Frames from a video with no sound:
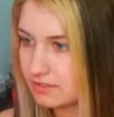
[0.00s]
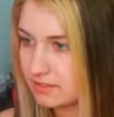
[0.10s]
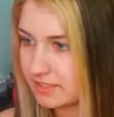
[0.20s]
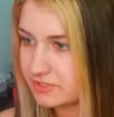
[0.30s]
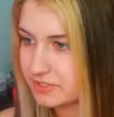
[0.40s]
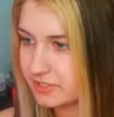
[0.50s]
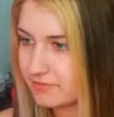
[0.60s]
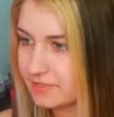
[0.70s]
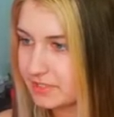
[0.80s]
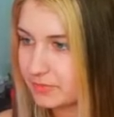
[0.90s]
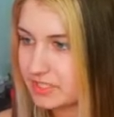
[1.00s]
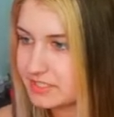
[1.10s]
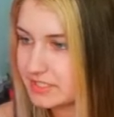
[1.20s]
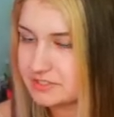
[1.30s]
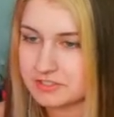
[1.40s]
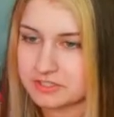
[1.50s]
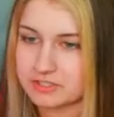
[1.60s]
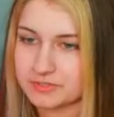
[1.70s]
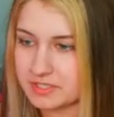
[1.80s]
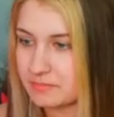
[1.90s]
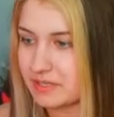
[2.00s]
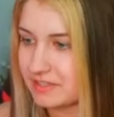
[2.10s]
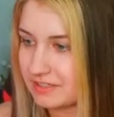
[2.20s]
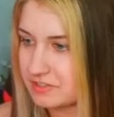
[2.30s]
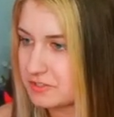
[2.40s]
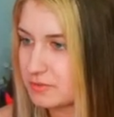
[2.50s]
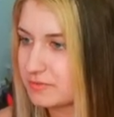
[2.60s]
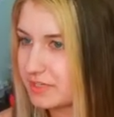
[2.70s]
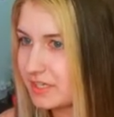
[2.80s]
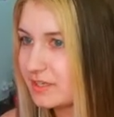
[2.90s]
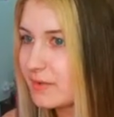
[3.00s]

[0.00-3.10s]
I just love that when he sits it heals him. I think that's so funny.